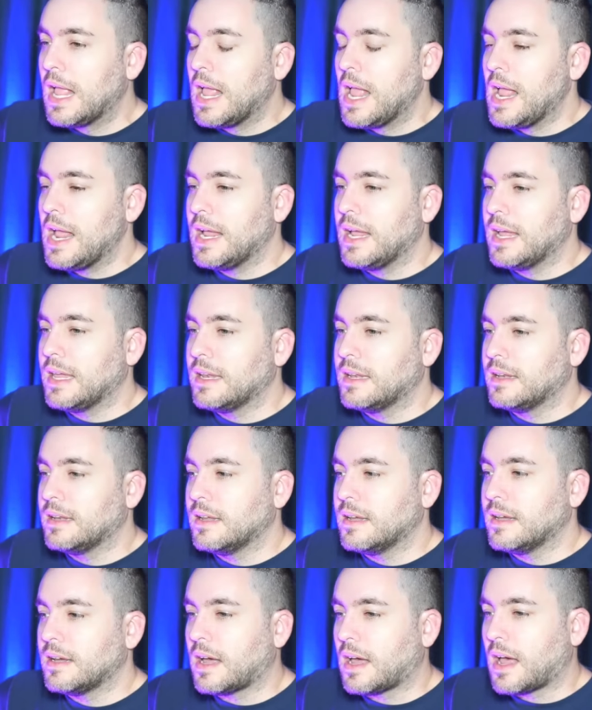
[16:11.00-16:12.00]

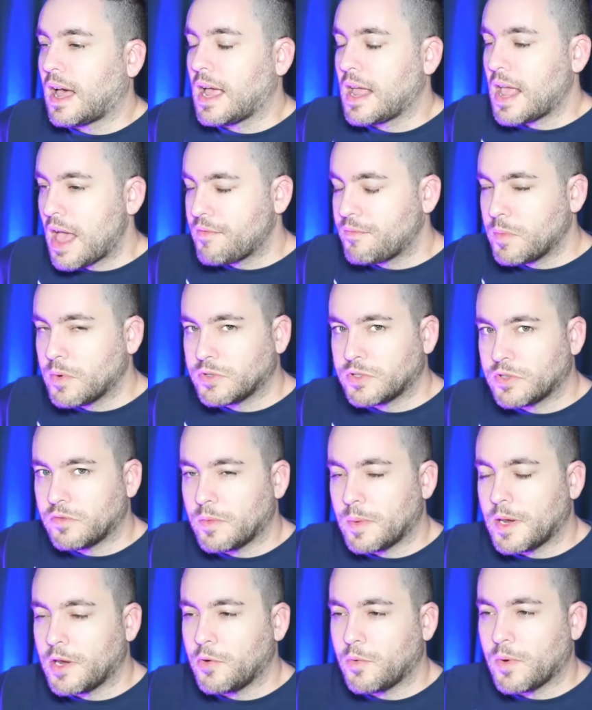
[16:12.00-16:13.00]
and I have most of
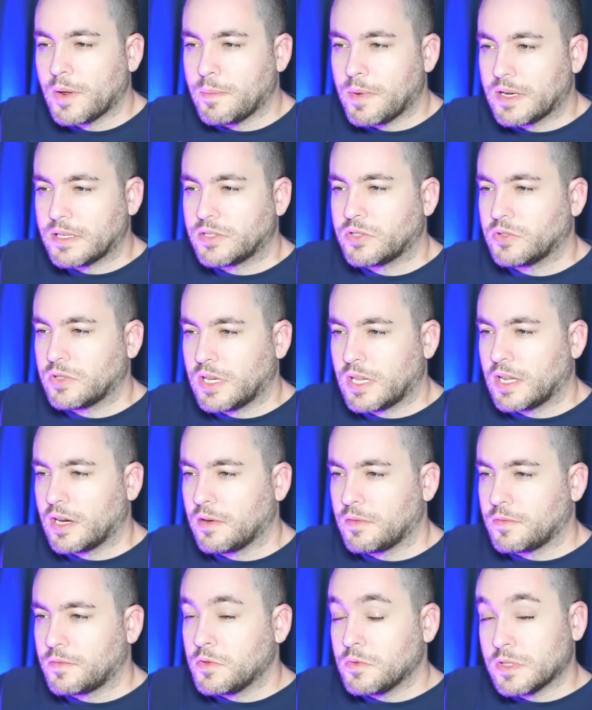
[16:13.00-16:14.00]
them anyway, but I still need to get
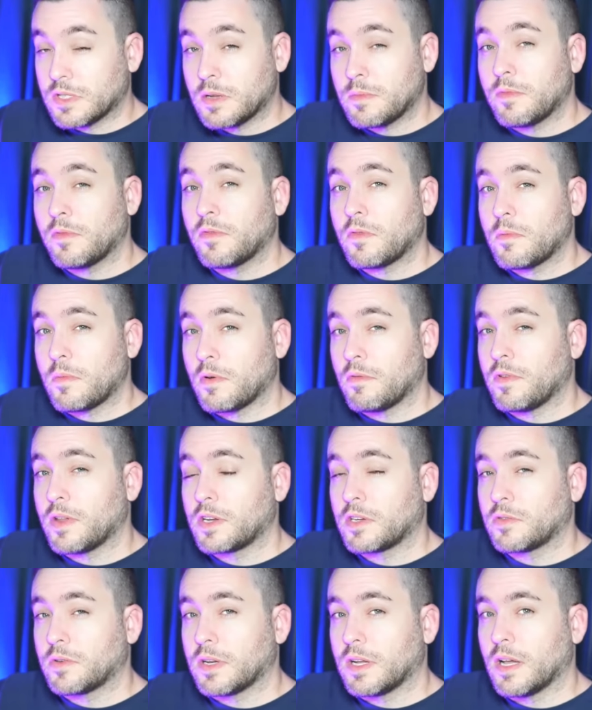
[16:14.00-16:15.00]
a few. Some of them are
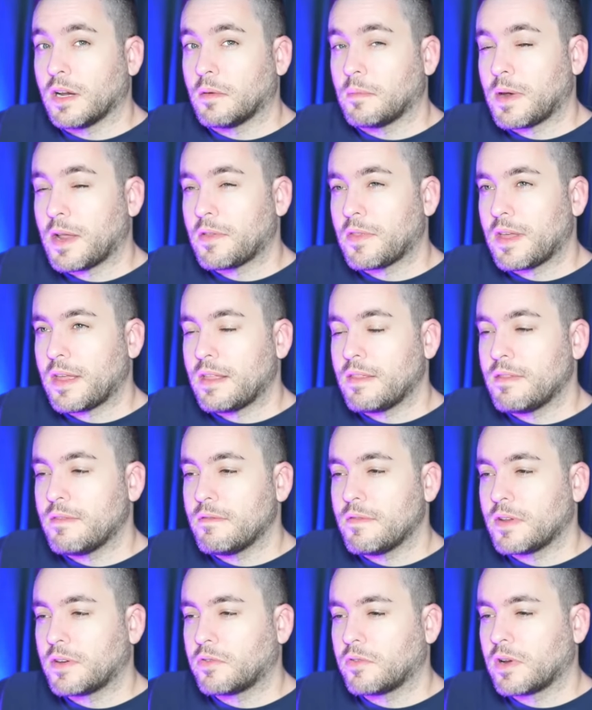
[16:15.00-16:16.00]
Victory Gundam. Now, they the
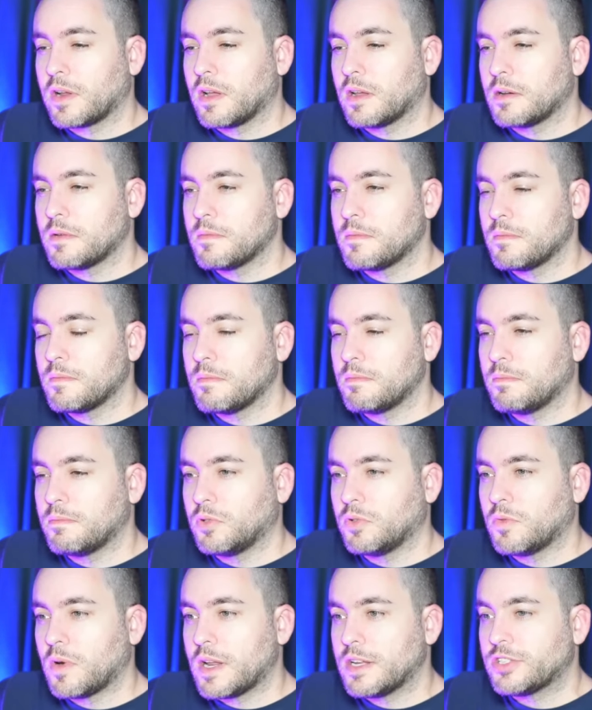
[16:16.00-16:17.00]
Victory Gundam
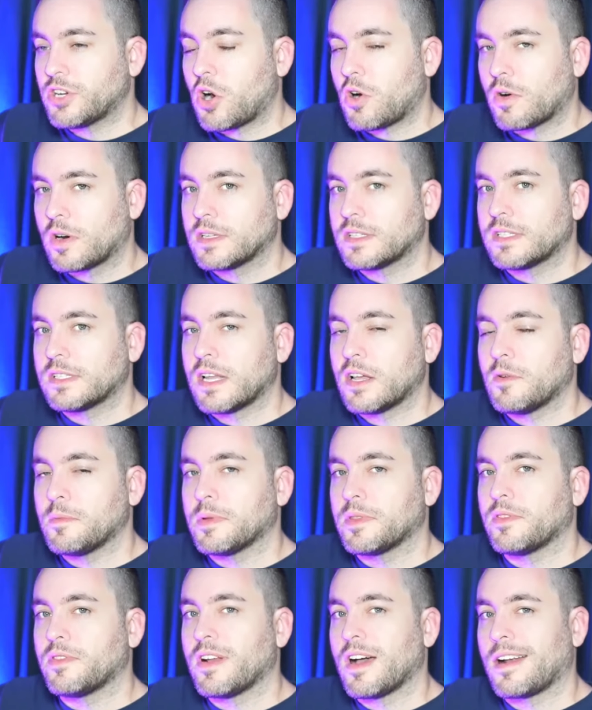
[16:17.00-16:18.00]
Blu-rays are on sale,
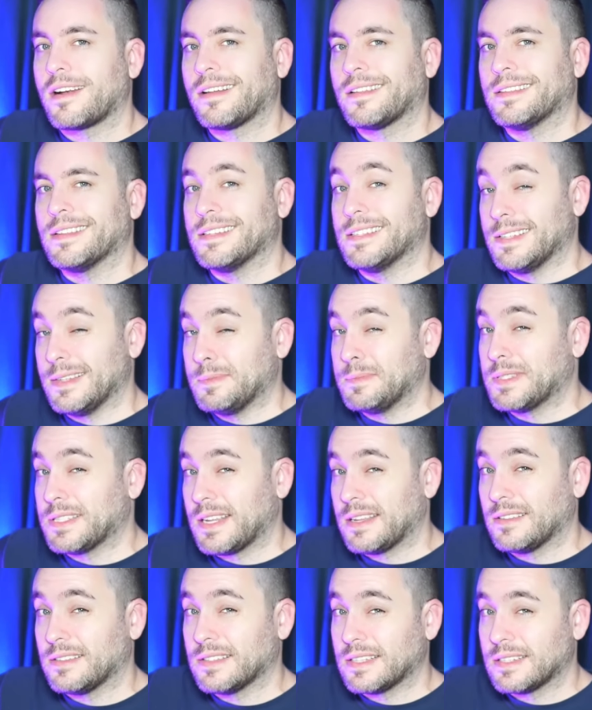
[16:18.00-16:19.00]
but they're not on the deep
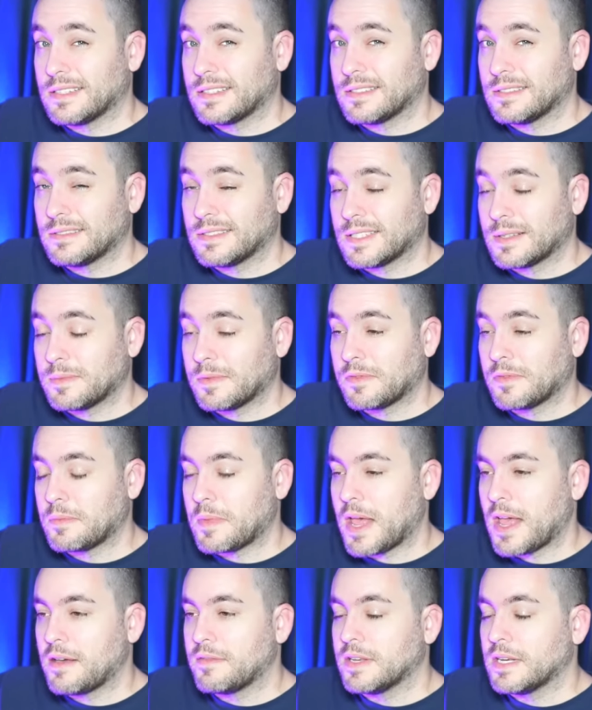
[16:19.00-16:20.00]
sale that some of them
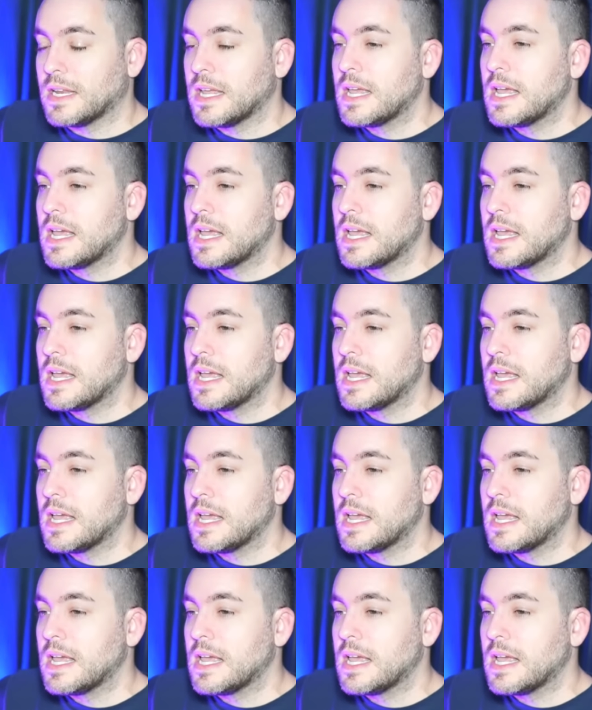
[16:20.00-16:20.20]
have, and